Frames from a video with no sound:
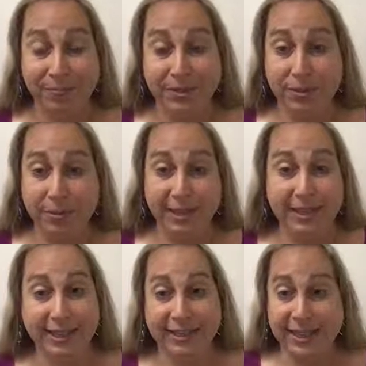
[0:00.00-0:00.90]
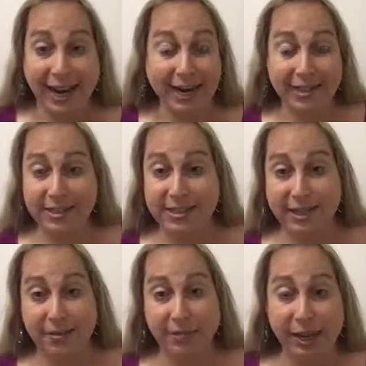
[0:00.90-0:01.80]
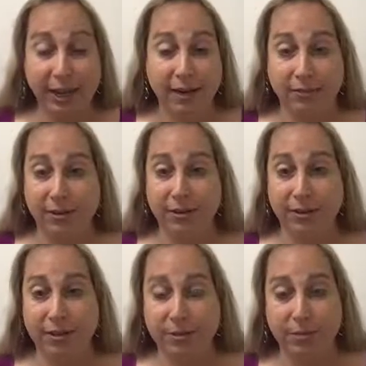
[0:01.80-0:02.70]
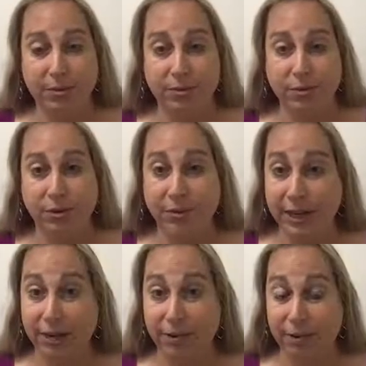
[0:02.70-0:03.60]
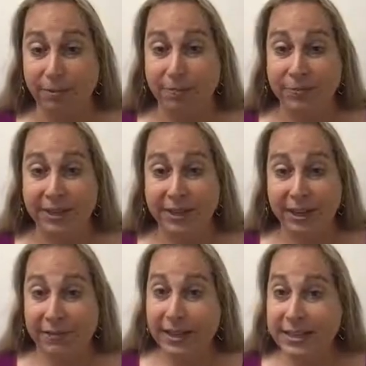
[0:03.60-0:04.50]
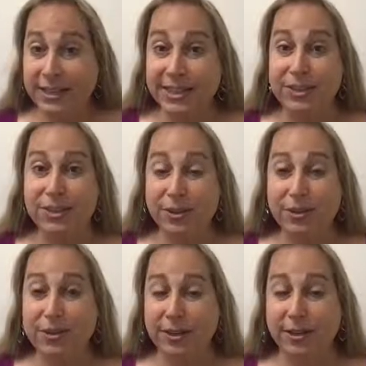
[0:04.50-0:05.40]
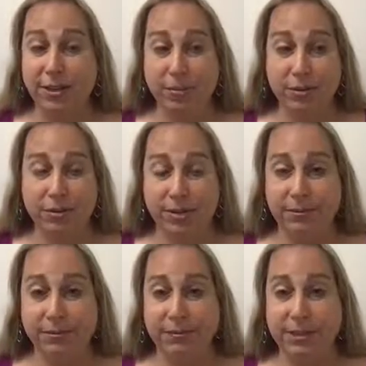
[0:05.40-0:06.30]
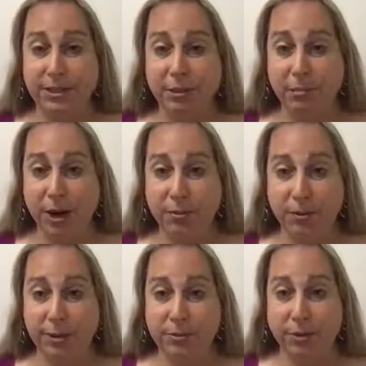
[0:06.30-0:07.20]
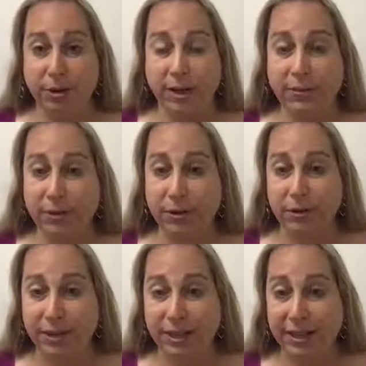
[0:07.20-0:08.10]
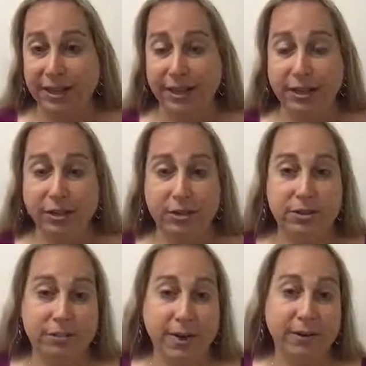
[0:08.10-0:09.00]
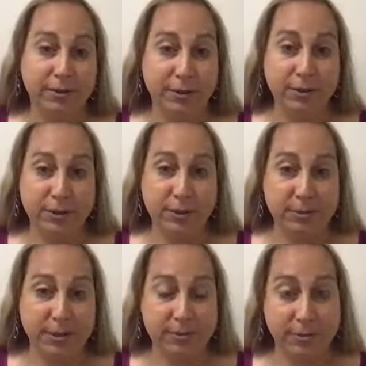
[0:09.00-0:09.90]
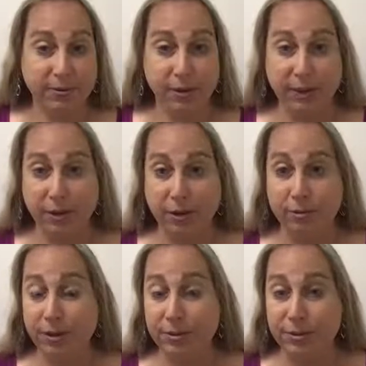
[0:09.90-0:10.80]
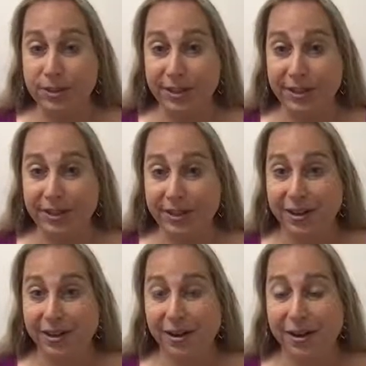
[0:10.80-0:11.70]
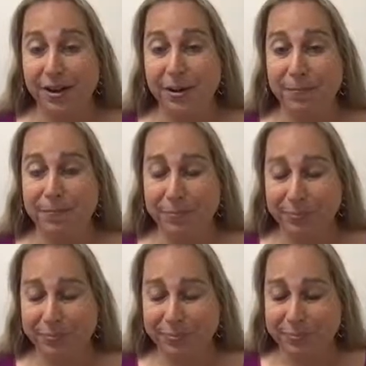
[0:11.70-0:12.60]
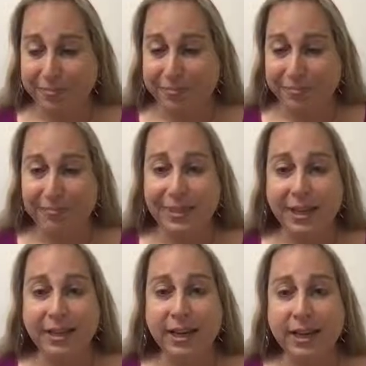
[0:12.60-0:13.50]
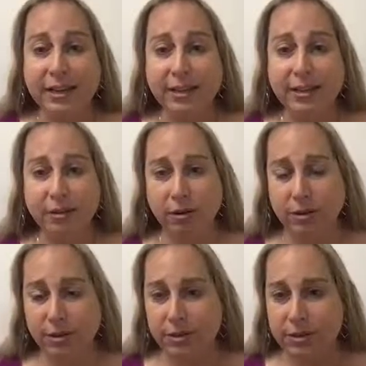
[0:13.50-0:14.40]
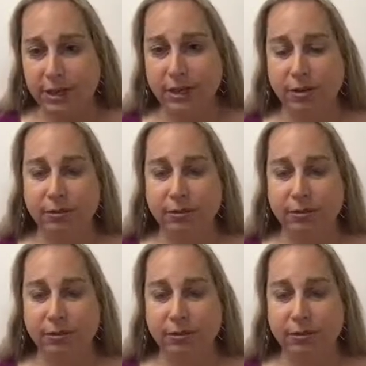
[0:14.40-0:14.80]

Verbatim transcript: So I'm getting exactly the same behavior in terms of sort of an integral. In fact, this gets used in a number of different physical properties where if you can make a frequency response be fairly low frequency, um, that, you know, or say at a lower